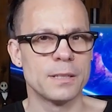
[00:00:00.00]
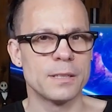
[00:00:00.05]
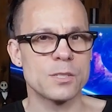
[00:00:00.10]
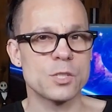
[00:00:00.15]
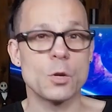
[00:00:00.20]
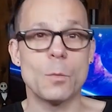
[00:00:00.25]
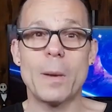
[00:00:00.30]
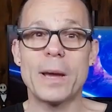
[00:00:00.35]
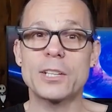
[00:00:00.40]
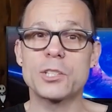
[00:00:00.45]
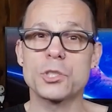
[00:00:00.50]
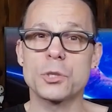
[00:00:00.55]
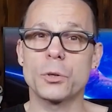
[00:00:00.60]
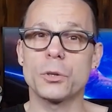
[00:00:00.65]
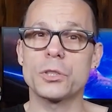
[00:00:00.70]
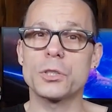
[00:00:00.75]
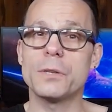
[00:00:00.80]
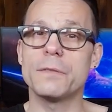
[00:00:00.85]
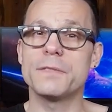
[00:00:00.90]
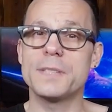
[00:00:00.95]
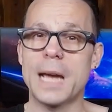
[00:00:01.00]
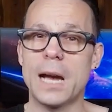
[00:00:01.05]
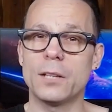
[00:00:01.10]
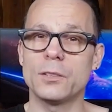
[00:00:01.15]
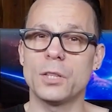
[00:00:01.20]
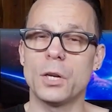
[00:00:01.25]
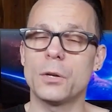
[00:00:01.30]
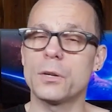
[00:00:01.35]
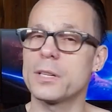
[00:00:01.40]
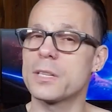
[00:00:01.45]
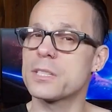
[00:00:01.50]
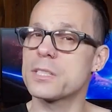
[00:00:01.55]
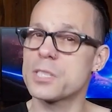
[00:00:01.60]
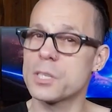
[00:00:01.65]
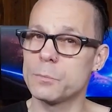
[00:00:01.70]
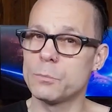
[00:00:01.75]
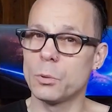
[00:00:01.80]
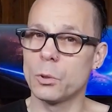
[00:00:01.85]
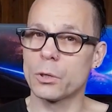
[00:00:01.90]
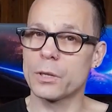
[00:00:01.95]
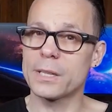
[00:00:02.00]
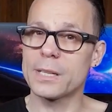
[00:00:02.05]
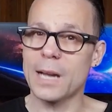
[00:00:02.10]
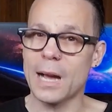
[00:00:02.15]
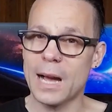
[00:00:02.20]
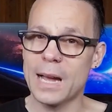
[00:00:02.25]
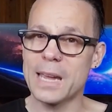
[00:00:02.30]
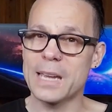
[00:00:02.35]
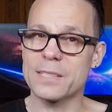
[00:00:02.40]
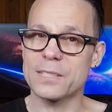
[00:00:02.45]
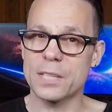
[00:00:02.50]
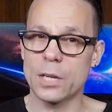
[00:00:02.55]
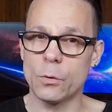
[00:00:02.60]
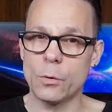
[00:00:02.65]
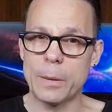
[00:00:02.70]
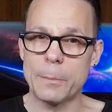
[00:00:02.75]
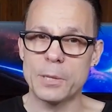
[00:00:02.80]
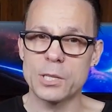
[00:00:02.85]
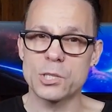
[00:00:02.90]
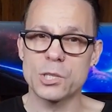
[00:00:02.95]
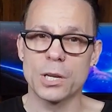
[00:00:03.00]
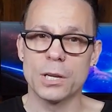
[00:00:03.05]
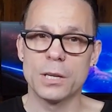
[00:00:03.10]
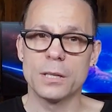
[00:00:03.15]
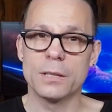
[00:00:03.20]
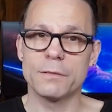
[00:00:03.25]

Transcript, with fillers: so make sure you've downloaded a supported ISO image